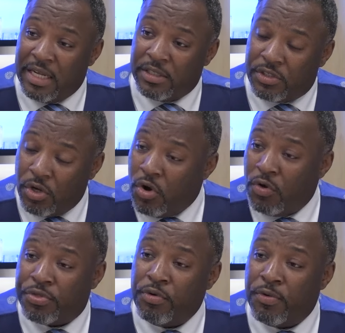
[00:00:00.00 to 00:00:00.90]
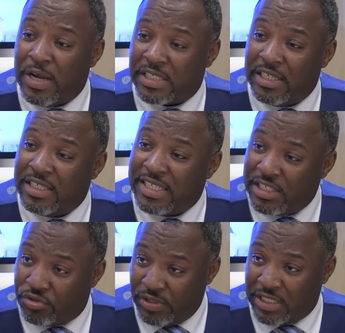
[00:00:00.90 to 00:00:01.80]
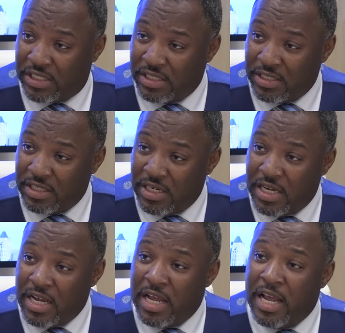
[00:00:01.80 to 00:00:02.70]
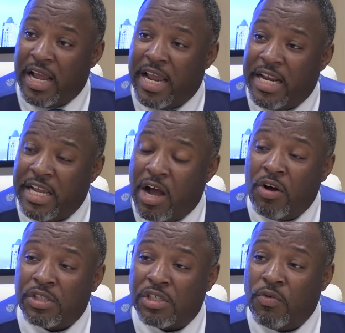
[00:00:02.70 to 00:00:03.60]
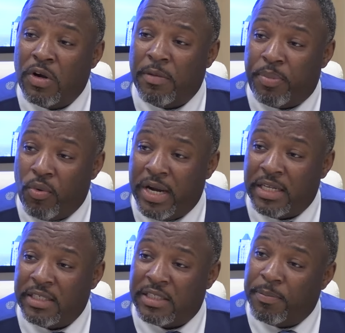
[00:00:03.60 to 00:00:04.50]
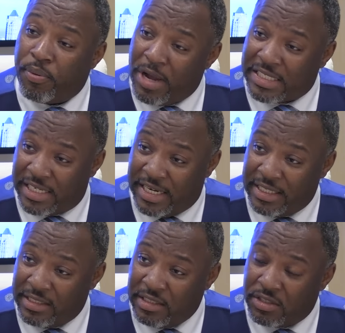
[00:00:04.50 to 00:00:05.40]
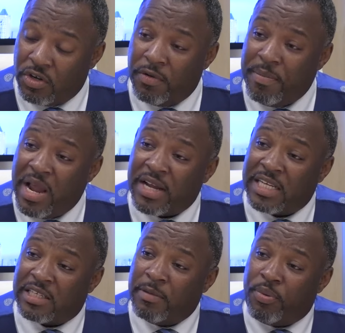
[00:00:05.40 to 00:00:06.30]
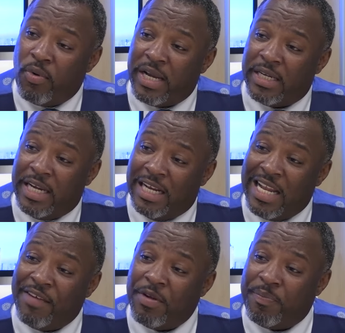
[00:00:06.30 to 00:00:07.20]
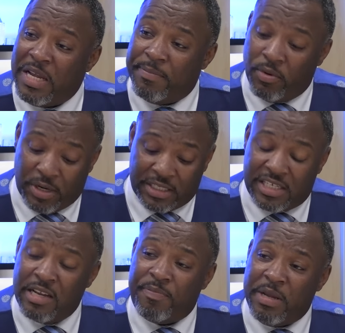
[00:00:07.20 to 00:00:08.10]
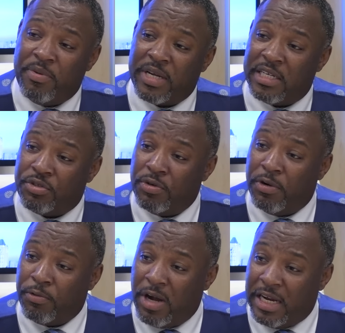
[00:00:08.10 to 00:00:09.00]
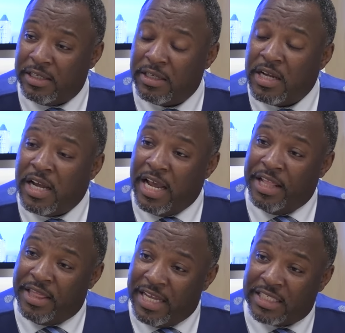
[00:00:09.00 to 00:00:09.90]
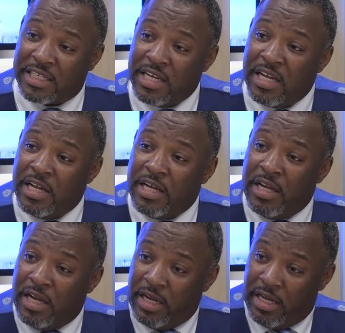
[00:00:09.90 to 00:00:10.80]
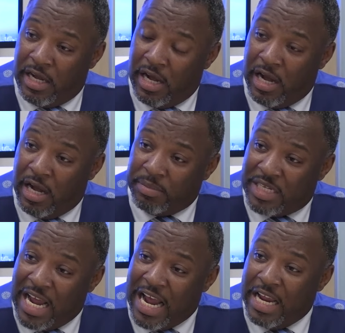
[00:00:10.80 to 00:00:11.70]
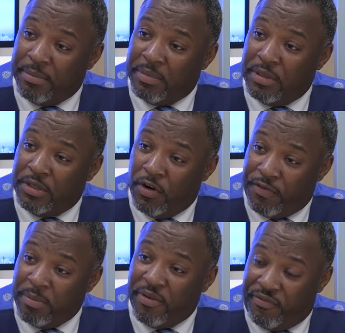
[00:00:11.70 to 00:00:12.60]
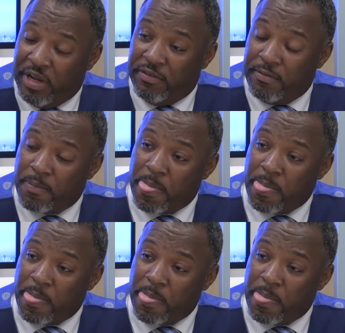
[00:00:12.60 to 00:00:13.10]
So on through the rest of the districts. And he also would appoint the president. So the mayor gets to appoint 11 people and 10 people get to a run in this time, November 5th.